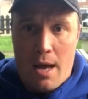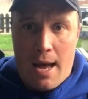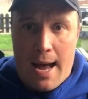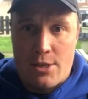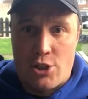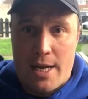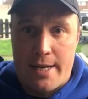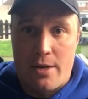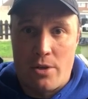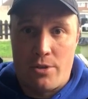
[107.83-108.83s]

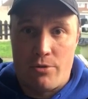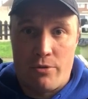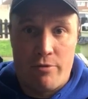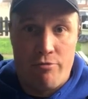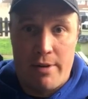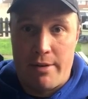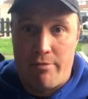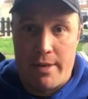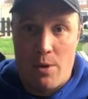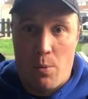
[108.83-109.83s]
hashtag United are doing really,
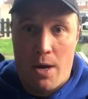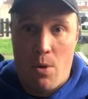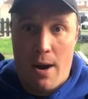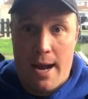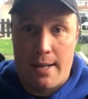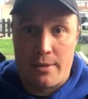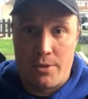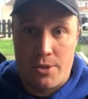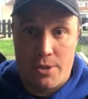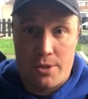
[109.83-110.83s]
really well
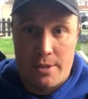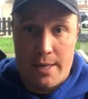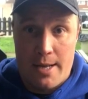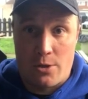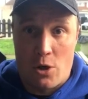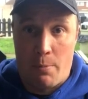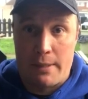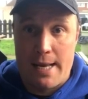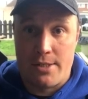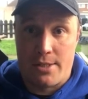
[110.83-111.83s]
and they're top
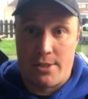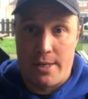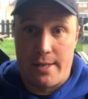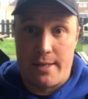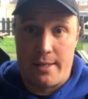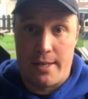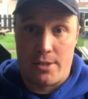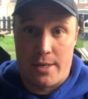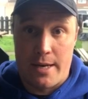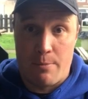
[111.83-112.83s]
of the Essex Senior
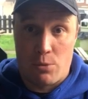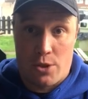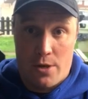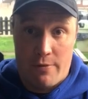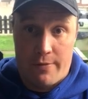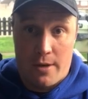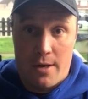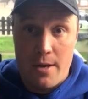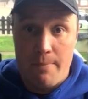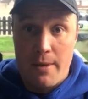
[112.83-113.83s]
League table so
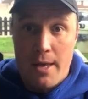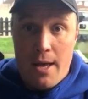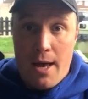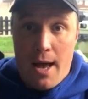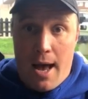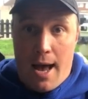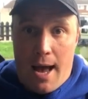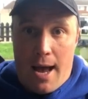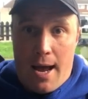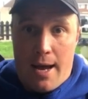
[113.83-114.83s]
far.
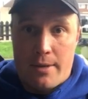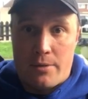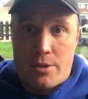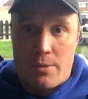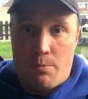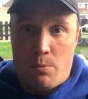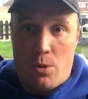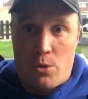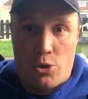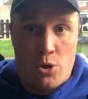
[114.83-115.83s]
And
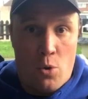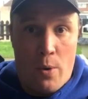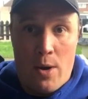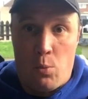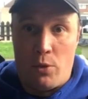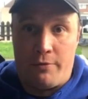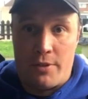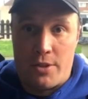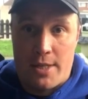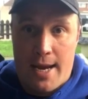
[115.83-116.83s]
not sure where
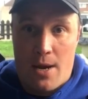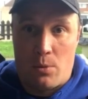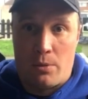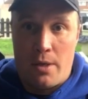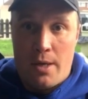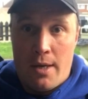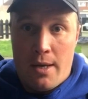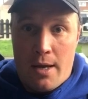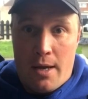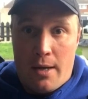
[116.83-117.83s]
Woodford Town
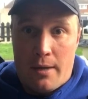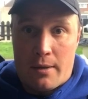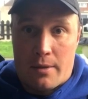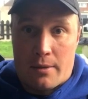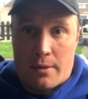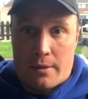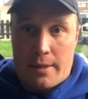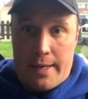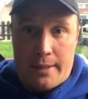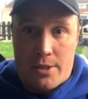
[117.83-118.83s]

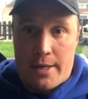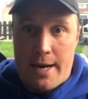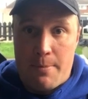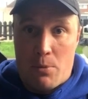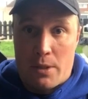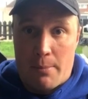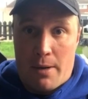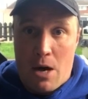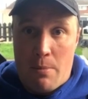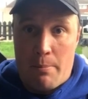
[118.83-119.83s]
in the table at the
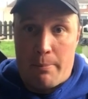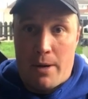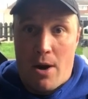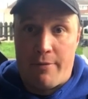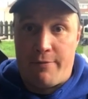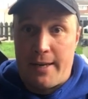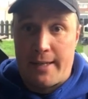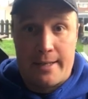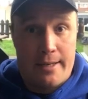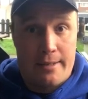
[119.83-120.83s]
moment, but I
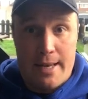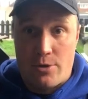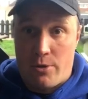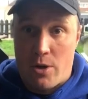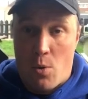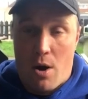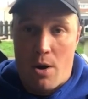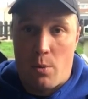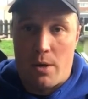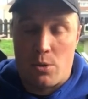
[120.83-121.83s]
think they're doing
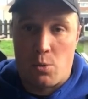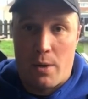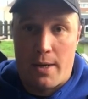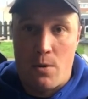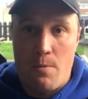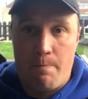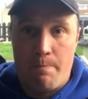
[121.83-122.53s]
quite well as well.